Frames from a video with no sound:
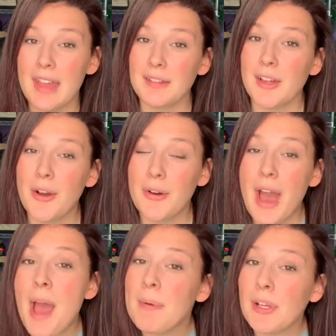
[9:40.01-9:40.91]
So
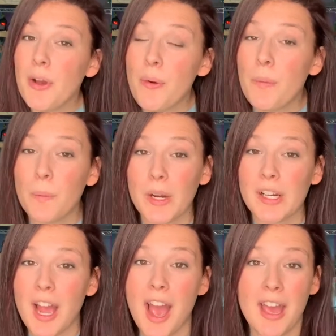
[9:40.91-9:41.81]
I'm gonna go
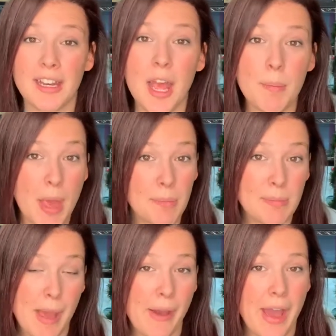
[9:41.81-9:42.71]
work on Pip's
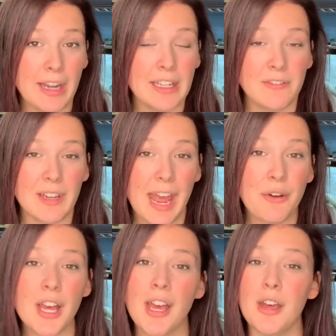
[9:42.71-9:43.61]
bioactive now.